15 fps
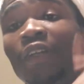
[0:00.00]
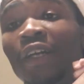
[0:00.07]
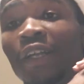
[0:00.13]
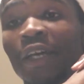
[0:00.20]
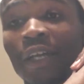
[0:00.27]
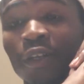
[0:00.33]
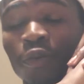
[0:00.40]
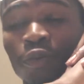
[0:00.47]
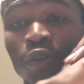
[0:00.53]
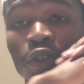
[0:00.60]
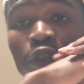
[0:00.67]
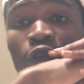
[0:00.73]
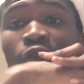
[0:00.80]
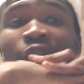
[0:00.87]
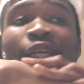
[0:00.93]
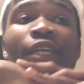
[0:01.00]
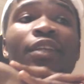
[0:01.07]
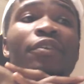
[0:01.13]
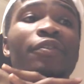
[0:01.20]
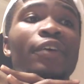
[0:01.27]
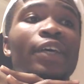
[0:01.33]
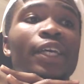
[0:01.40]
I don't want no
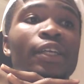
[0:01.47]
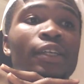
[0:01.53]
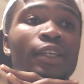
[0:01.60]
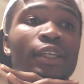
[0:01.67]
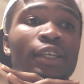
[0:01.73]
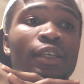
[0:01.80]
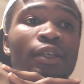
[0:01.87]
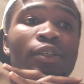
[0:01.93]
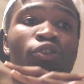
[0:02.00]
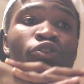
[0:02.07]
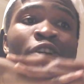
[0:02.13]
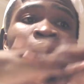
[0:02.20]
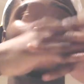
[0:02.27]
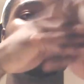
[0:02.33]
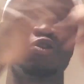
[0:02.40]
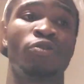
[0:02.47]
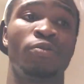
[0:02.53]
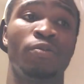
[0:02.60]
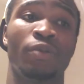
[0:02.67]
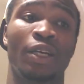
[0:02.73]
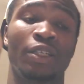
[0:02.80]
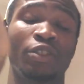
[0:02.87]
negative hate.
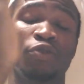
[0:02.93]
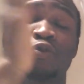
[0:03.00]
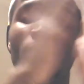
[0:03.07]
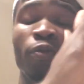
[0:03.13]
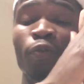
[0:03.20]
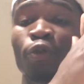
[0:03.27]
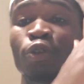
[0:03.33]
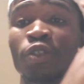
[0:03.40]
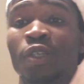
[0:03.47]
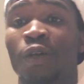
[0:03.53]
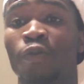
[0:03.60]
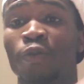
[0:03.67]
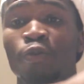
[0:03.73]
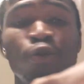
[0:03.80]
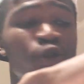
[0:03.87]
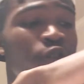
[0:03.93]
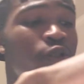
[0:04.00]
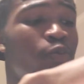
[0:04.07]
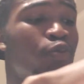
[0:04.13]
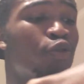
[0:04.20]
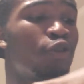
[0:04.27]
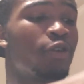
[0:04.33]
I just want more. I want more
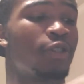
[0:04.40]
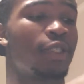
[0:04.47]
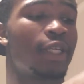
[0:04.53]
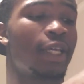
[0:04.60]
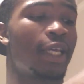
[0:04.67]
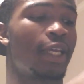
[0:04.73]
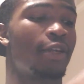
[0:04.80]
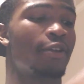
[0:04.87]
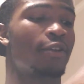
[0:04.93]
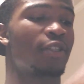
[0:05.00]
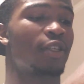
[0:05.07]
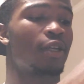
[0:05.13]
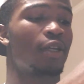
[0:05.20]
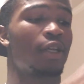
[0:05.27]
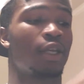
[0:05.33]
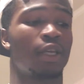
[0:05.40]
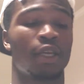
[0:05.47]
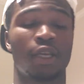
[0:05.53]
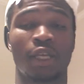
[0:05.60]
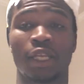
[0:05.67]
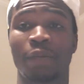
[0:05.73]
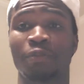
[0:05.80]
supporters than haters.
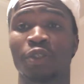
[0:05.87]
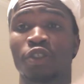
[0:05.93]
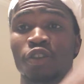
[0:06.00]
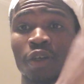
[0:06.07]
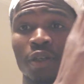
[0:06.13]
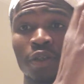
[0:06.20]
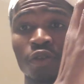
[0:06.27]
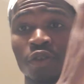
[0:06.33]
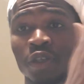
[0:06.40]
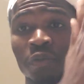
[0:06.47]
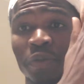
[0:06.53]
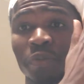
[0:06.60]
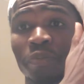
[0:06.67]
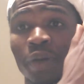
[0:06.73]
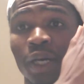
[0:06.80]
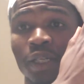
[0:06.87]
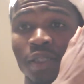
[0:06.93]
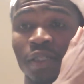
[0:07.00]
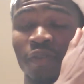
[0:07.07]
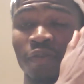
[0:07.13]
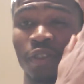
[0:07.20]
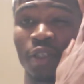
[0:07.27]
And I'm just trying to do something
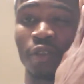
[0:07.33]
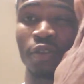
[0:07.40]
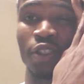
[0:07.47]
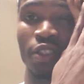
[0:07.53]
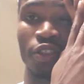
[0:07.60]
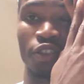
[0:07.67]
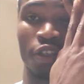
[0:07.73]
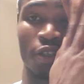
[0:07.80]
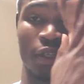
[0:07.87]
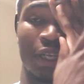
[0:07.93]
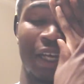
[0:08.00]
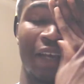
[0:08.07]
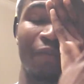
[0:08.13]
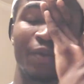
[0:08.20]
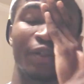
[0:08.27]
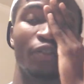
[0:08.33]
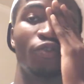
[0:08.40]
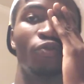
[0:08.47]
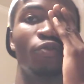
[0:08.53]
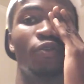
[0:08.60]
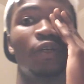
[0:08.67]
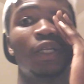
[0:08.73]
positive. You know, I've been
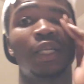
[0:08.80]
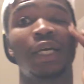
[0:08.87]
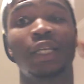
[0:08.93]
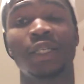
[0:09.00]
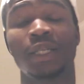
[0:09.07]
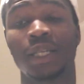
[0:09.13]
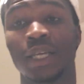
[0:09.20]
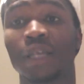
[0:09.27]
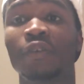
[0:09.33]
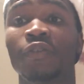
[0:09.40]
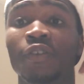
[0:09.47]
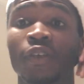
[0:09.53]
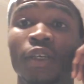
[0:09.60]
through a lot in life.